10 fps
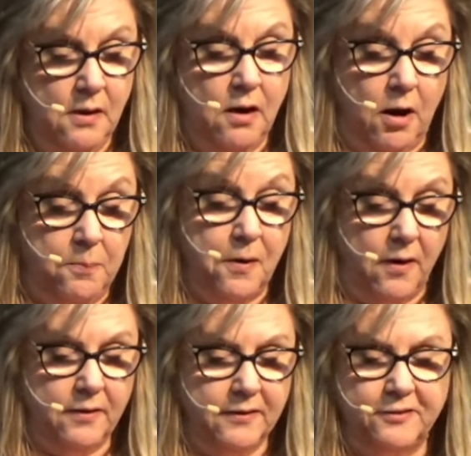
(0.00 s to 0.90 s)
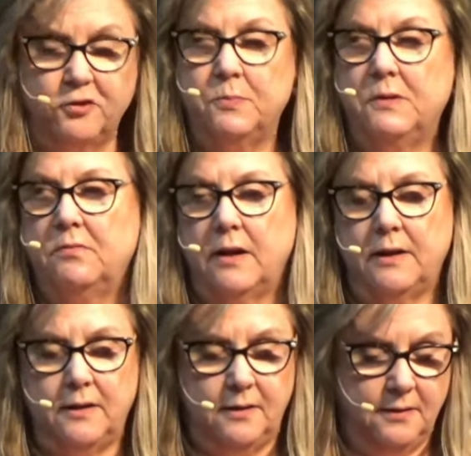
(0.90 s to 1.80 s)
Our part is to be
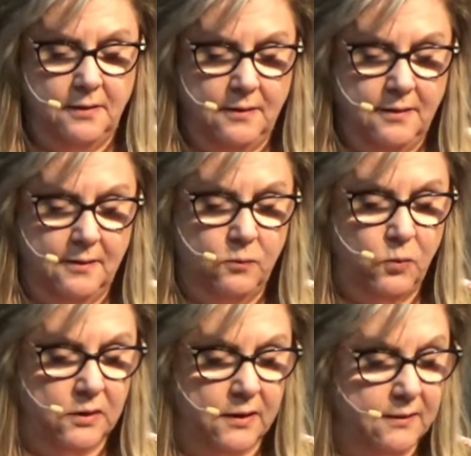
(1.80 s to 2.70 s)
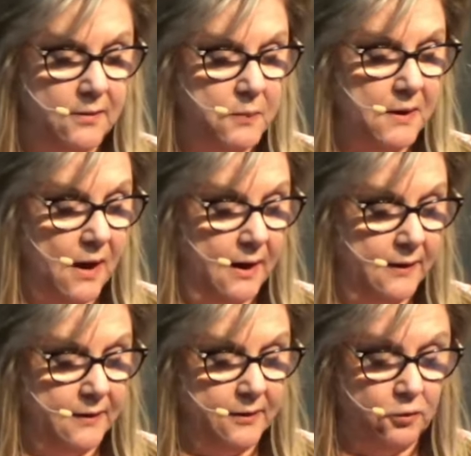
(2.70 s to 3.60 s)
ready and willing to be
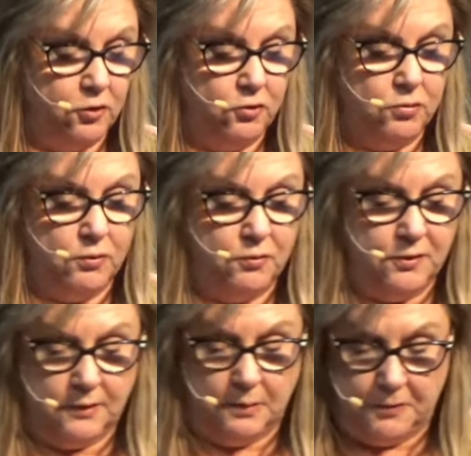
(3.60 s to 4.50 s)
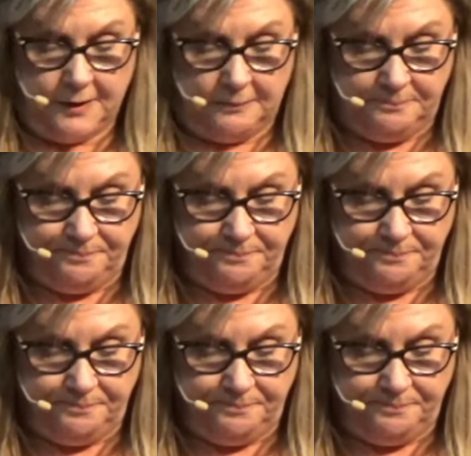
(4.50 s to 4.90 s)
guided into truth and liberty."